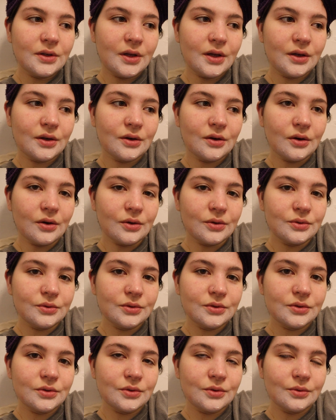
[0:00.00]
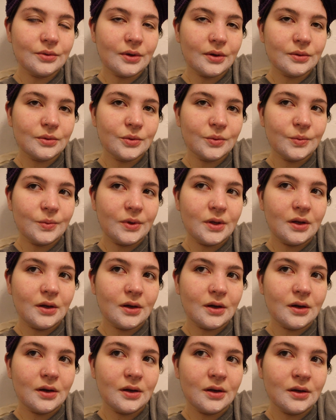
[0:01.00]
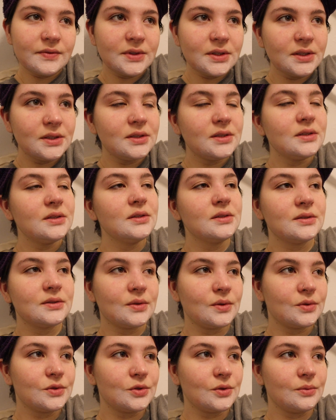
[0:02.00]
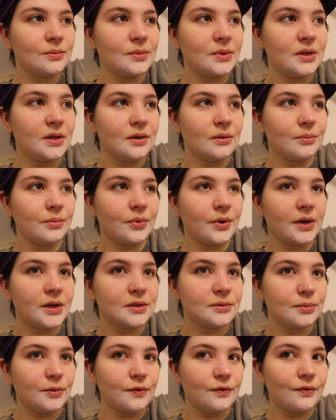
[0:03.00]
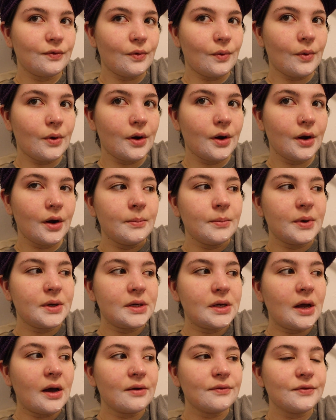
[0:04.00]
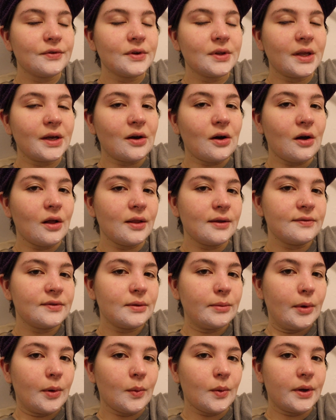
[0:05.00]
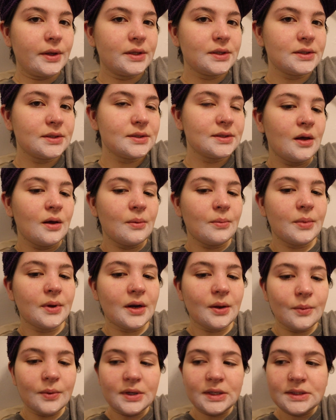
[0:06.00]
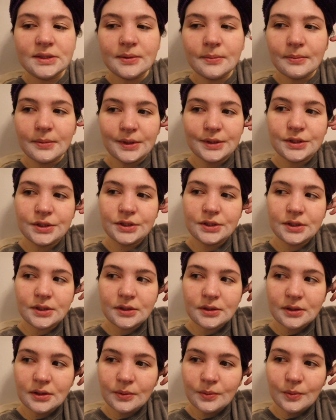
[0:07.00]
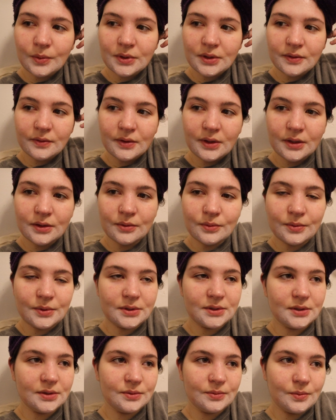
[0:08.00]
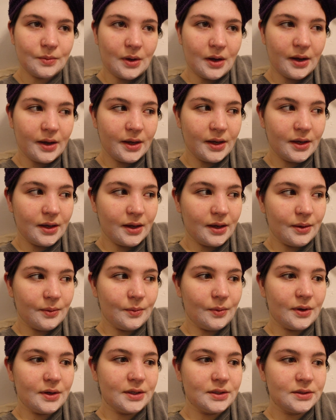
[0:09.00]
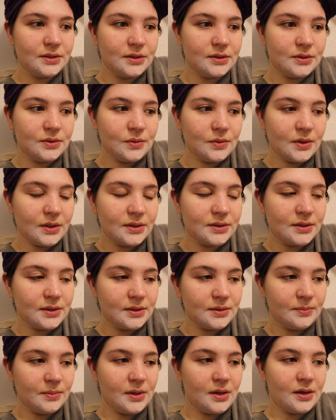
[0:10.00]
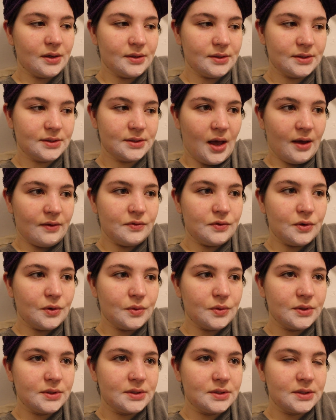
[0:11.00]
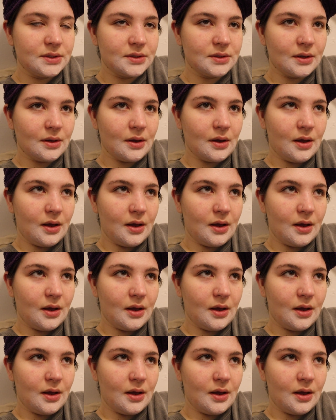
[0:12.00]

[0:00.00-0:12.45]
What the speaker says: it goes throughout the week. I've done social media breaks before, but not for like all of them at once. But I wanted to mention one of like the reasons why I wanted to do this is because I've noticed